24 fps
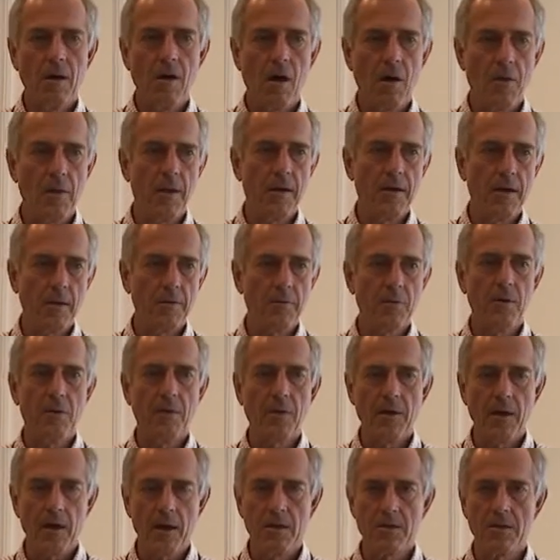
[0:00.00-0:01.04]
all the
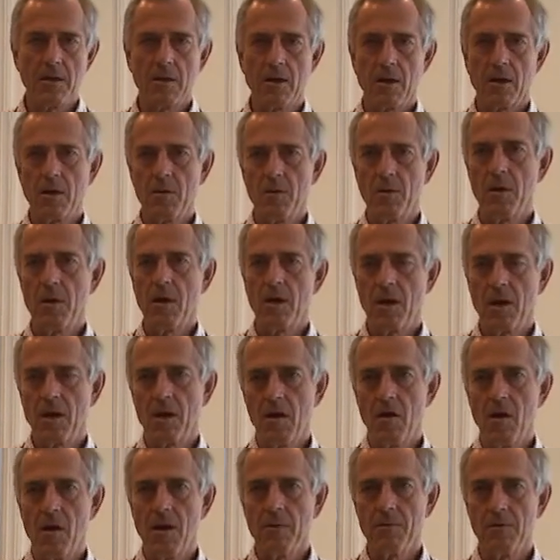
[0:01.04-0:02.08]
different things that the community
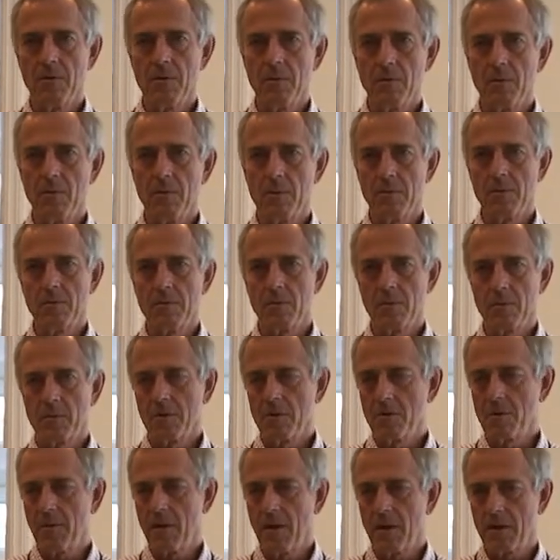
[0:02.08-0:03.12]
can offer with
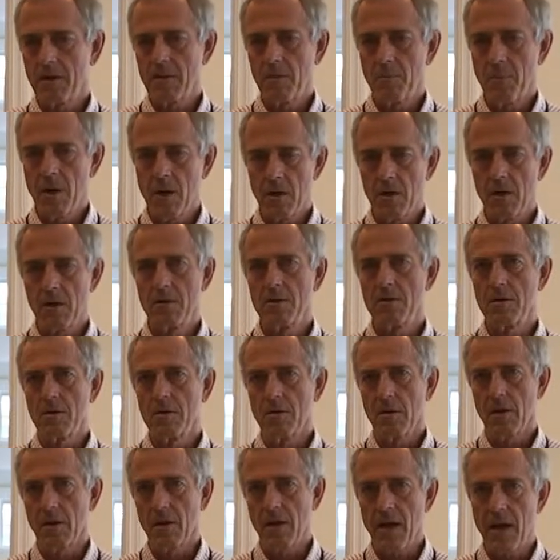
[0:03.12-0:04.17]
respect to parks
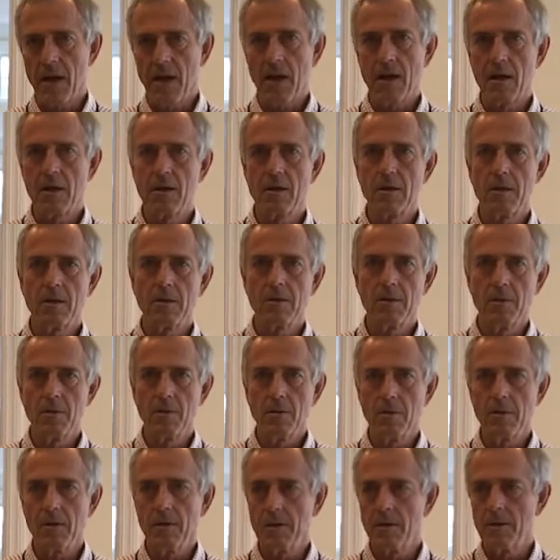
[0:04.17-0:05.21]
or the lake
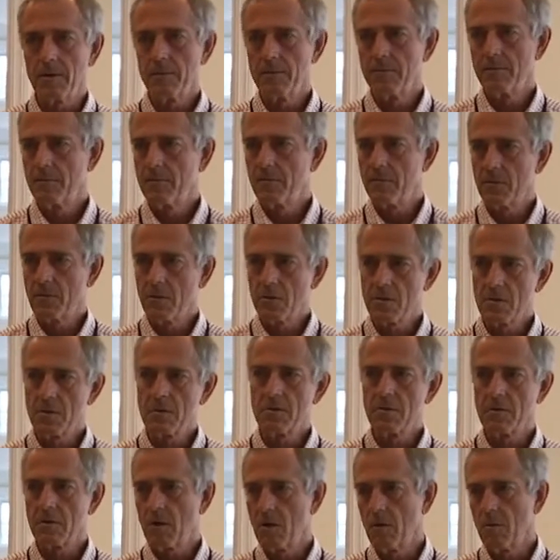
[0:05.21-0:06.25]
or
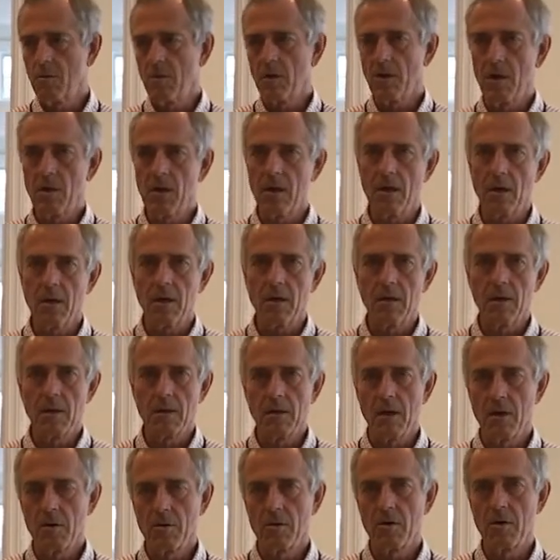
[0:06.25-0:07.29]
just
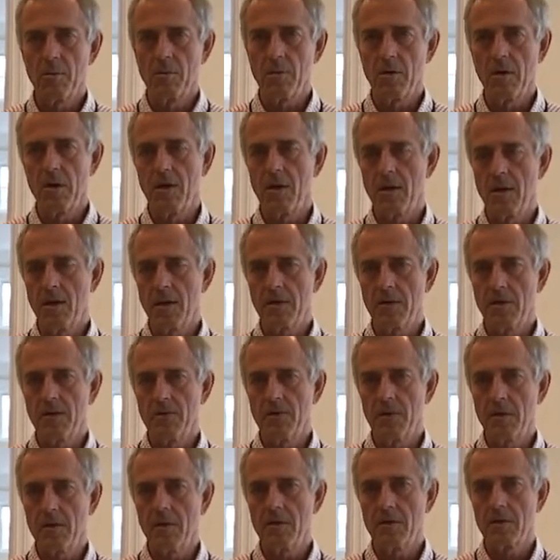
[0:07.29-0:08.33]
other community
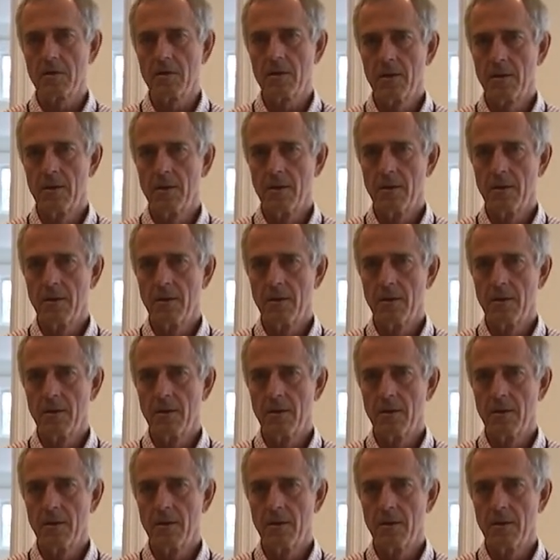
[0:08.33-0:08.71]
activities.